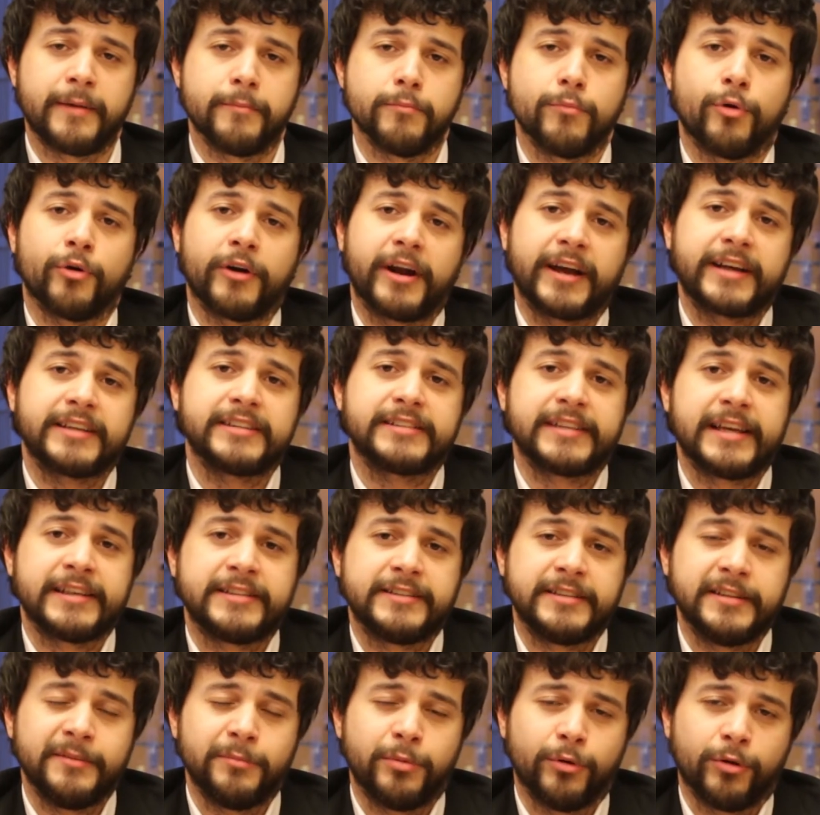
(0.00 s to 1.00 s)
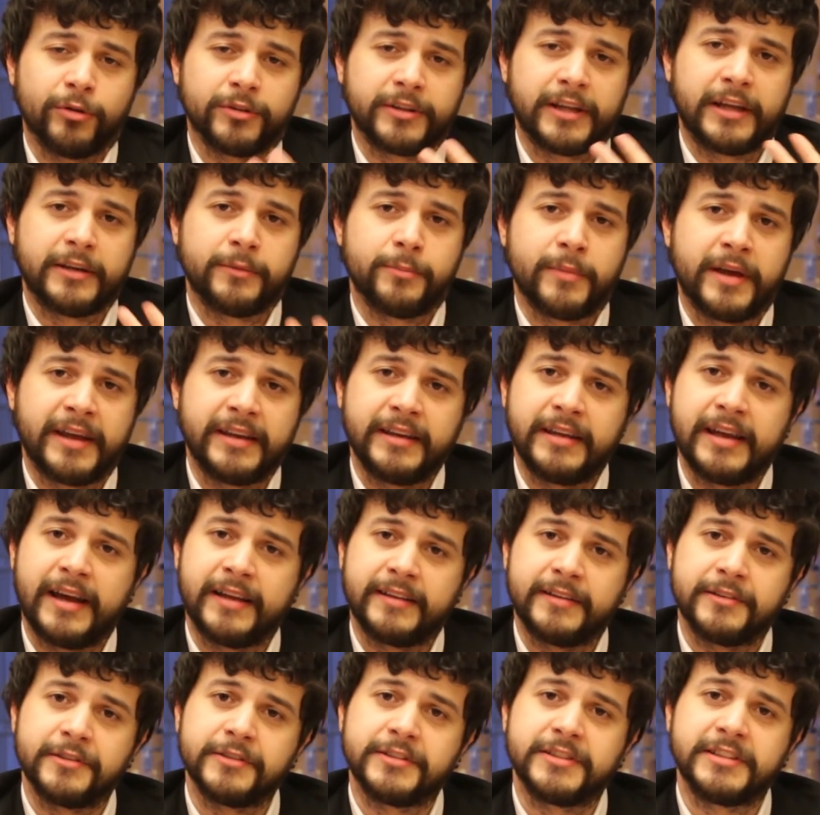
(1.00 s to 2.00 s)
I'm more accessible than many
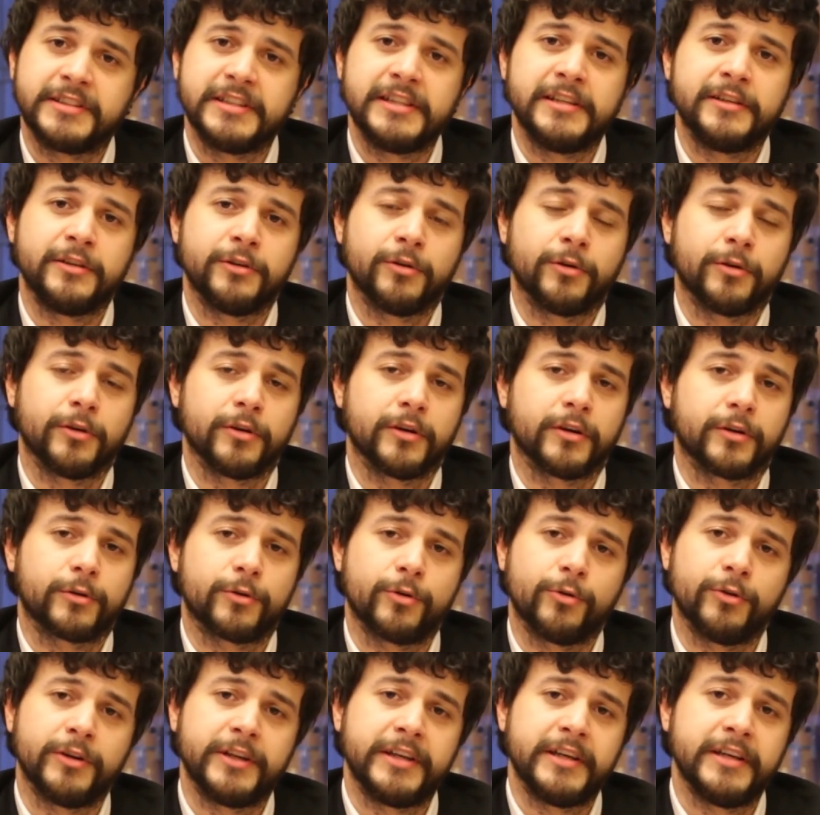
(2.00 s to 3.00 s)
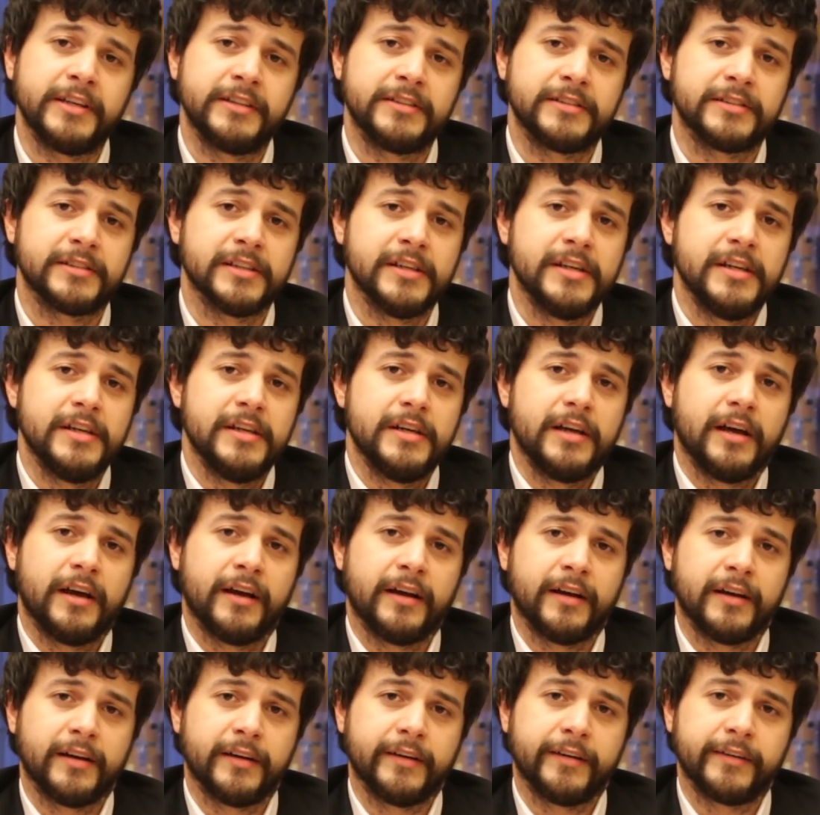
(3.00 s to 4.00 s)
other senior colleagues
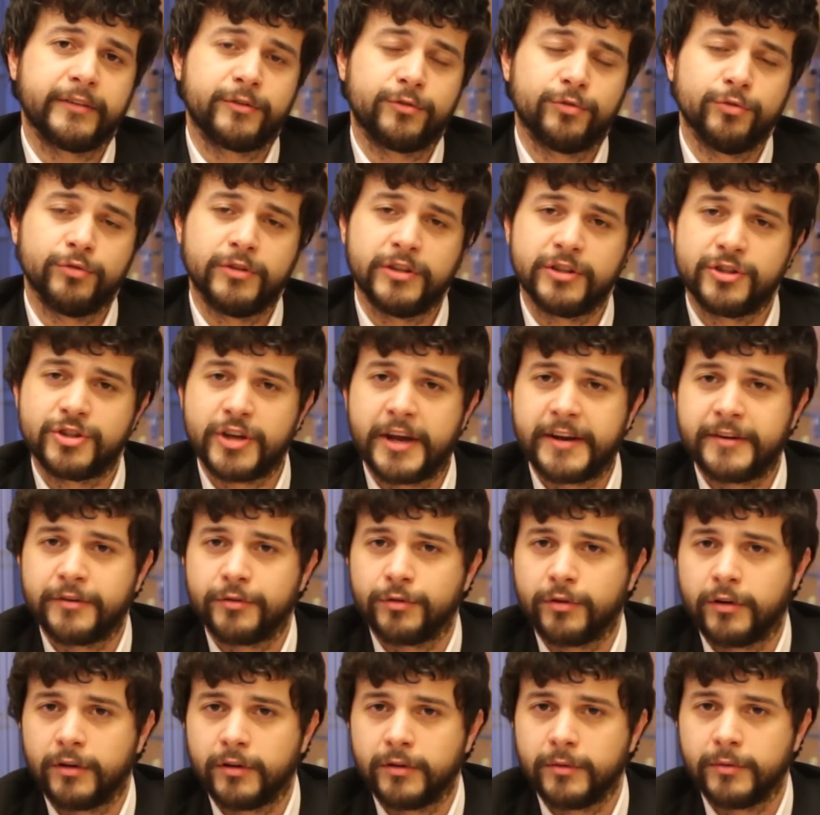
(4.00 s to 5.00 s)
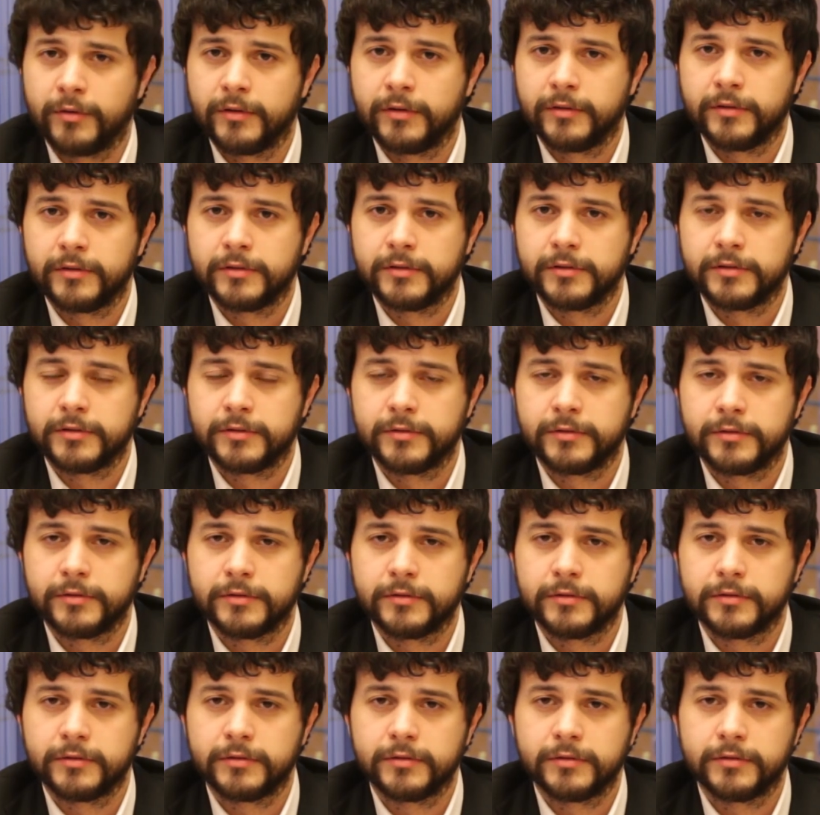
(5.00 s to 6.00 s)
to the general
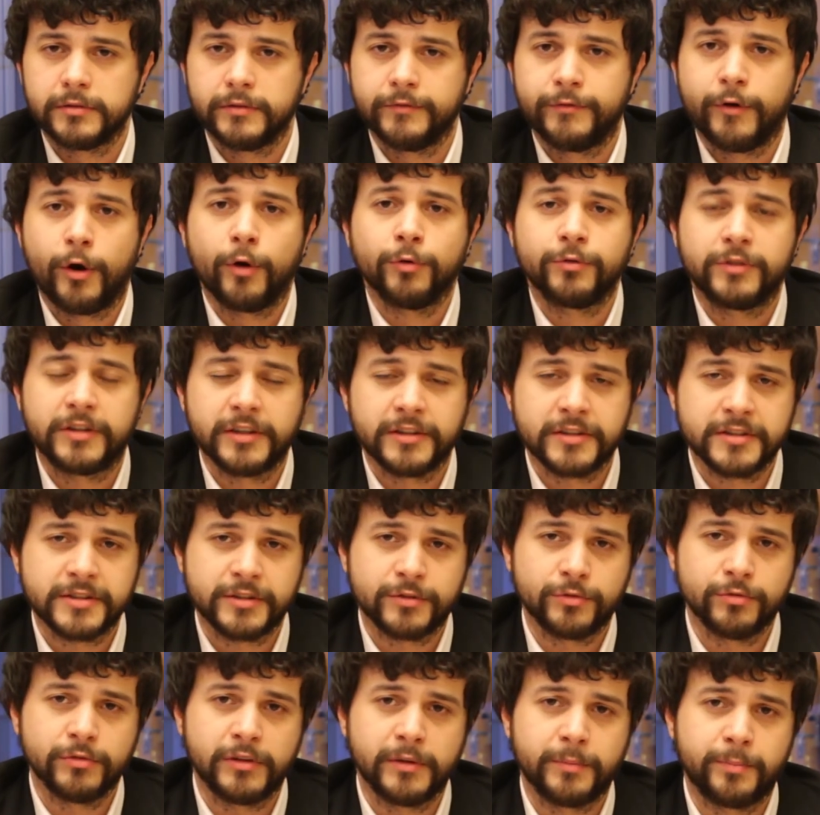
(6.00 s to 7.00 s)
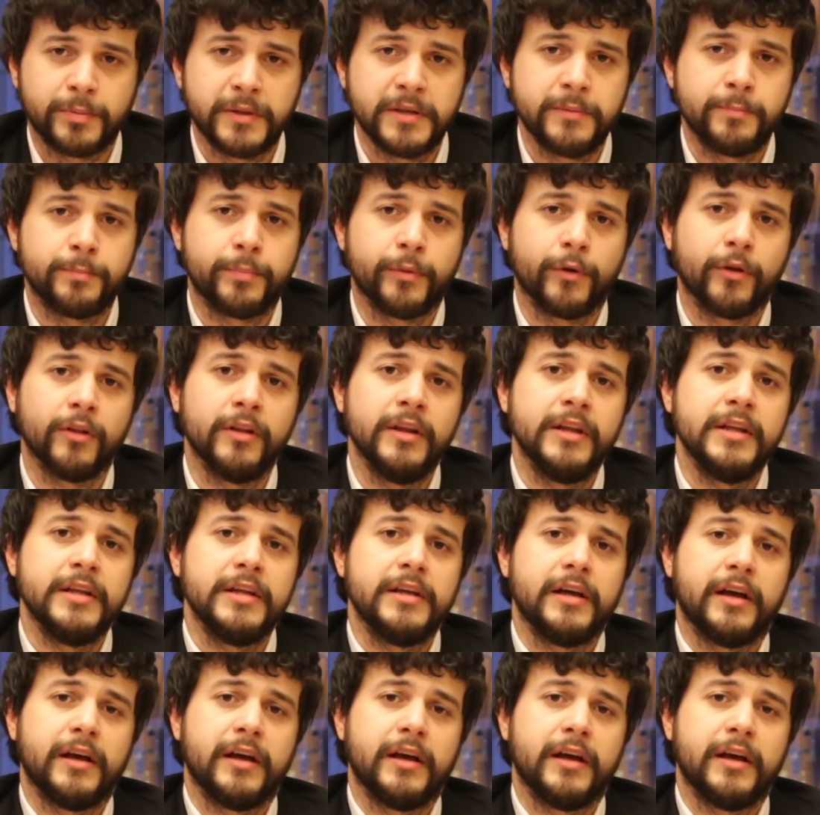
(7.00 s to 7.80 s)
voters, to the people.